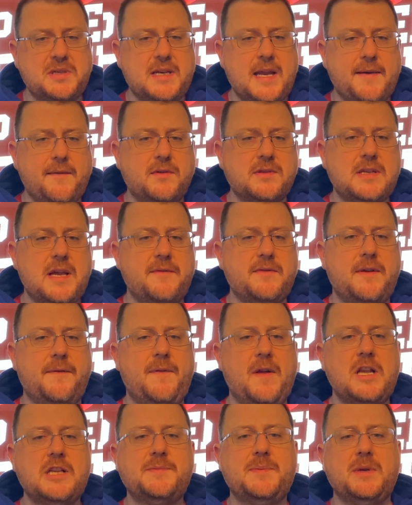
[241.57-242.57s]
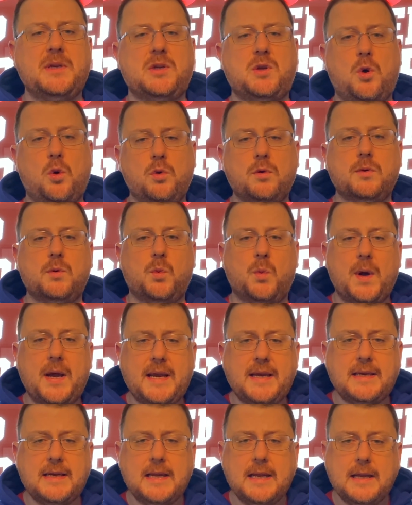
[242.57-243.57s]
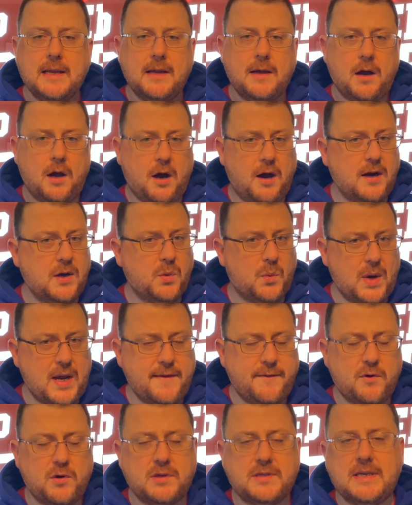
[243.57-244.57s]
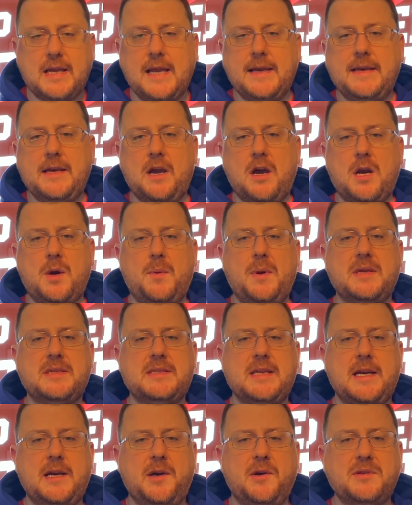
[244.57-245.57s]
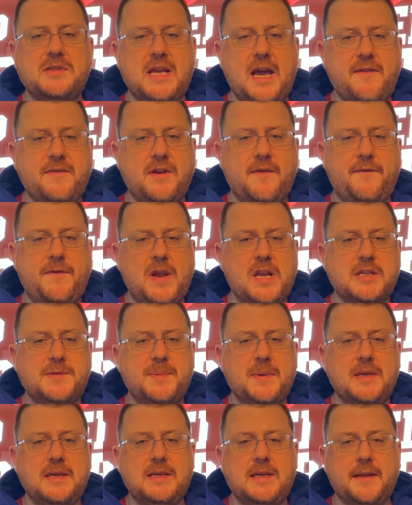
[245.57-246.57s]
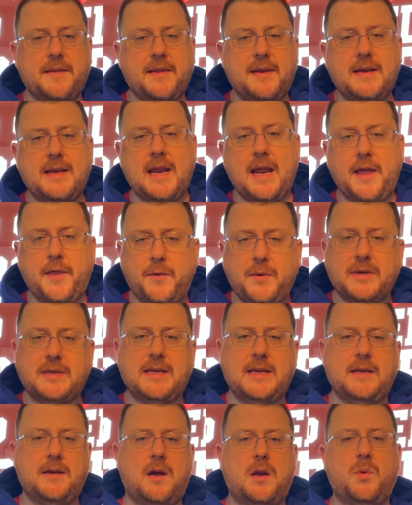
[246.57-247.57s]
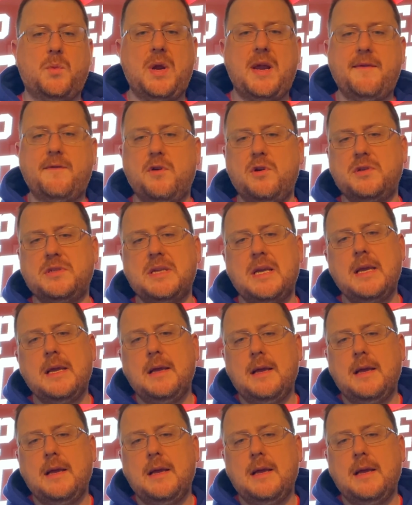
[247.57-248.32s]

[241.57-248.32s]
Devils have defenseman Colton White on waivers, and the Ottawa Senators have defenseman Dylan Hetherington on waivers.